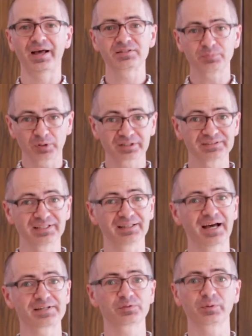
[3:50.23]
As Brooks said
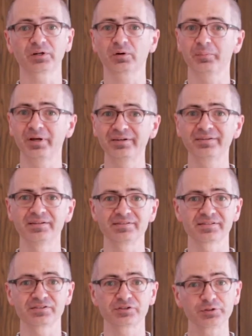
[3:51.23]
last week,
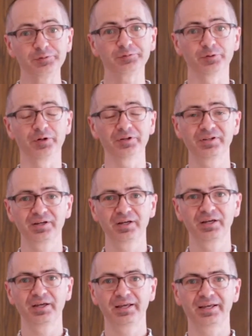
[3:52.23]
repentance is twofold
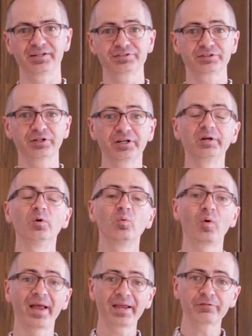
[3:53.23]
it is turning
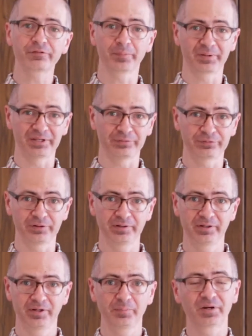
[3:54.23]
away from
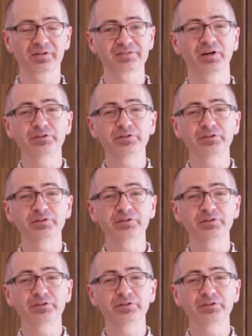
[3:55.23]
evil, but it is